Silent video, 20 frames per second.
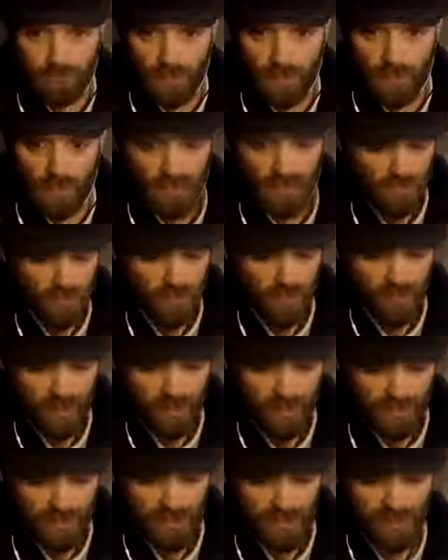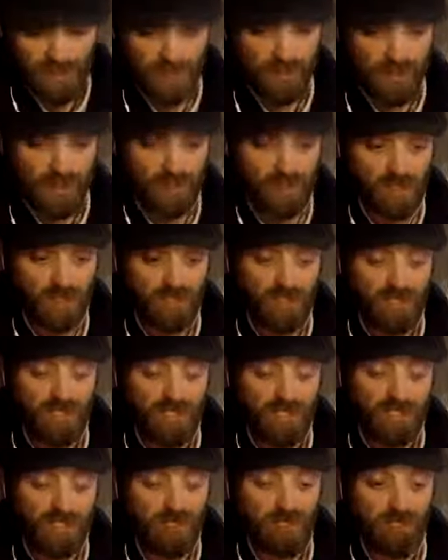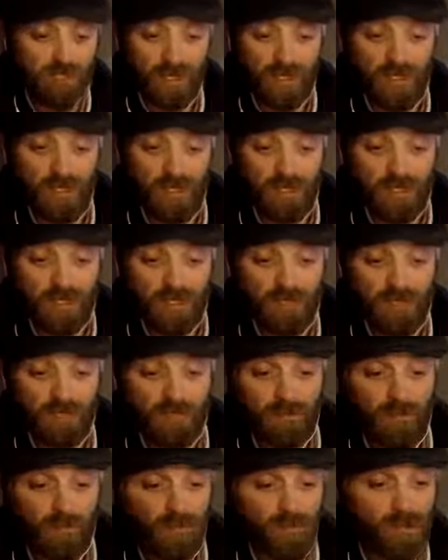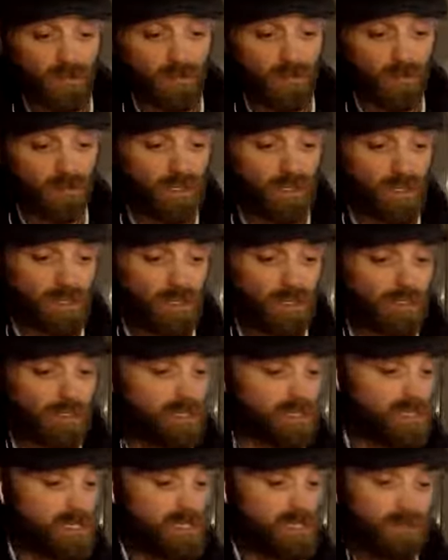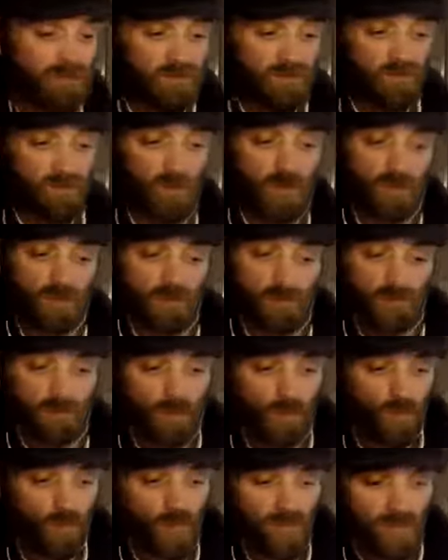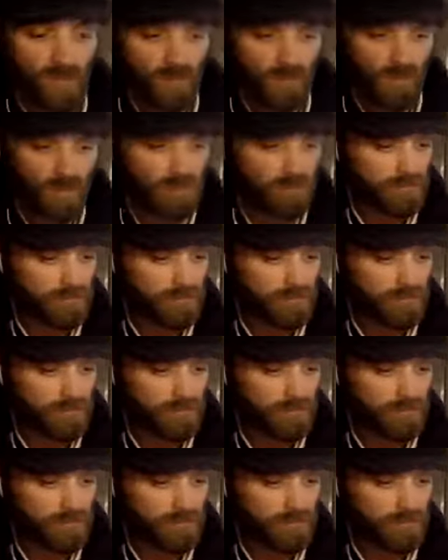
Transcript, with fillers: And that's why they hated Jesus, because he testified that the, the deeds of the world were evil.